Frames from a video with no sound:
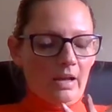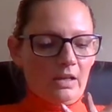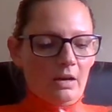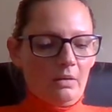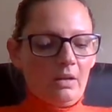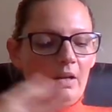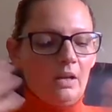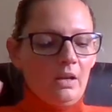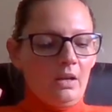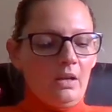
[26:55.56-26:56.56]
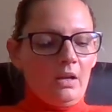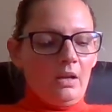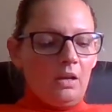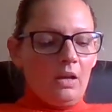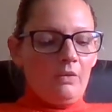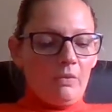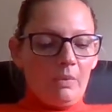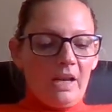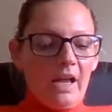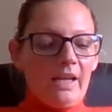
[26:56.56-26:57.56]
you know, have you
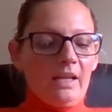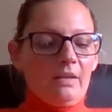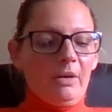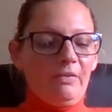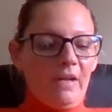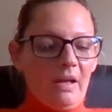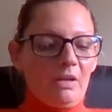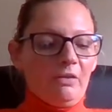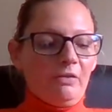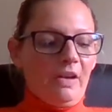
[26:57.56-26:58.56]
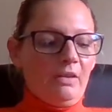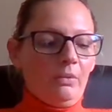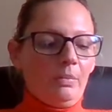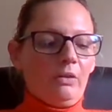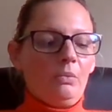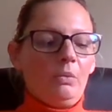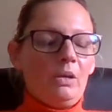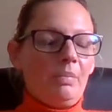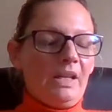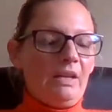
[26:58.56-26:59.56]
been hated by family or friends because of
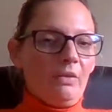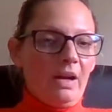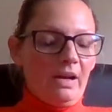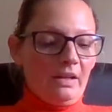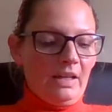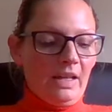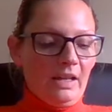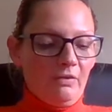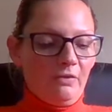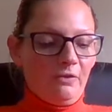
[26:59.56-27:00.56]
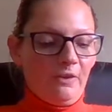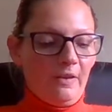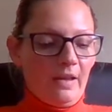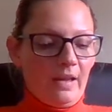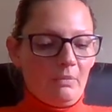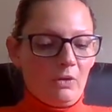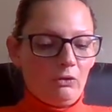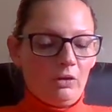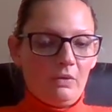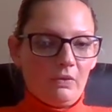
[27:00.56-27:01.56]
what you believe or how you live,
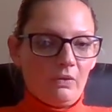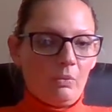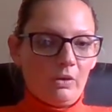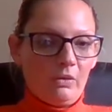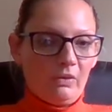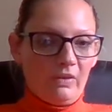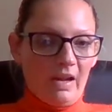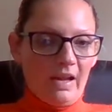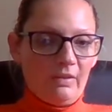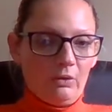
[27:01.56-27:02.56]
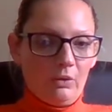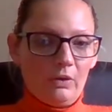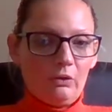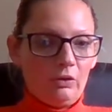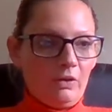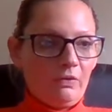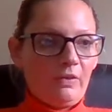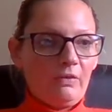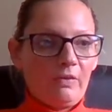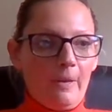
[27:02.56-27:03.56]
the truth of what you stand on, the
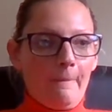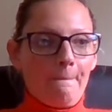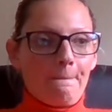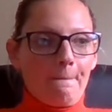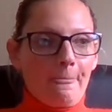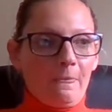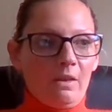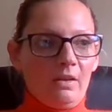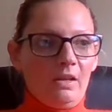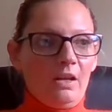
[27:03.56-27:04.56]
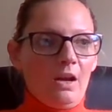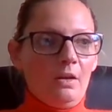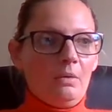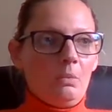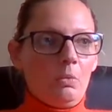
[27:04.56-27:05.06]
truth of, you know,